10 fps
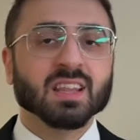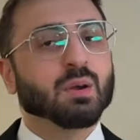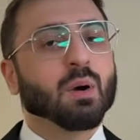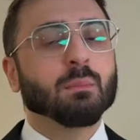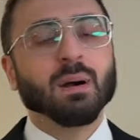They
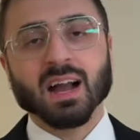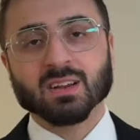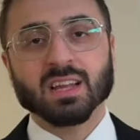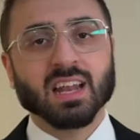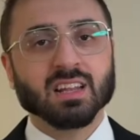went back
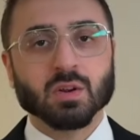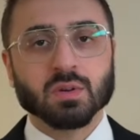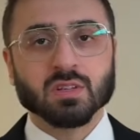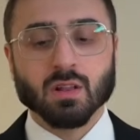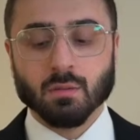to getting the
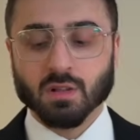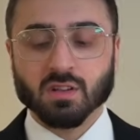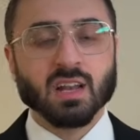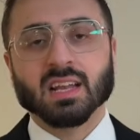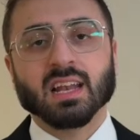original La Male.
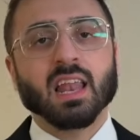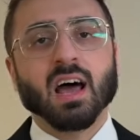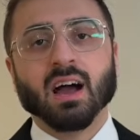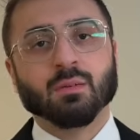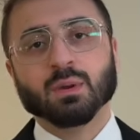They're like,
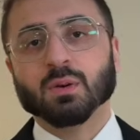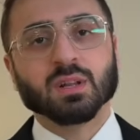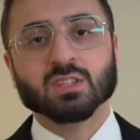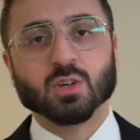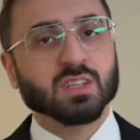nah, we don't
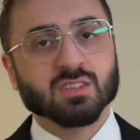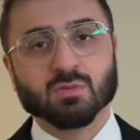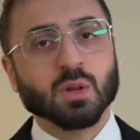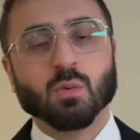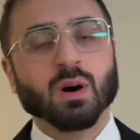enjoy this.
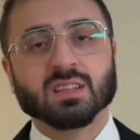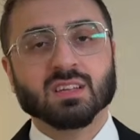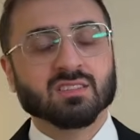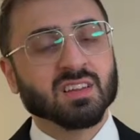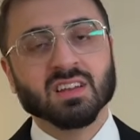We don't want
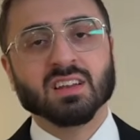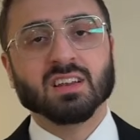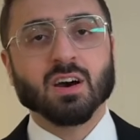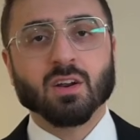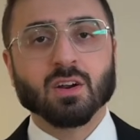this.
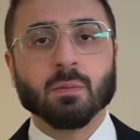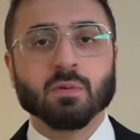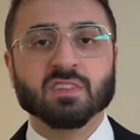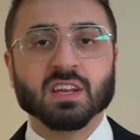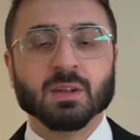Not our cup of
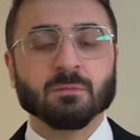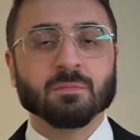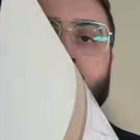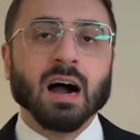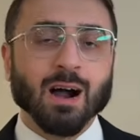tea.
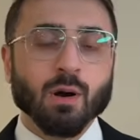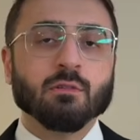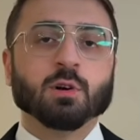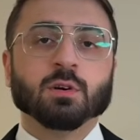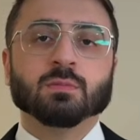
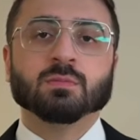However,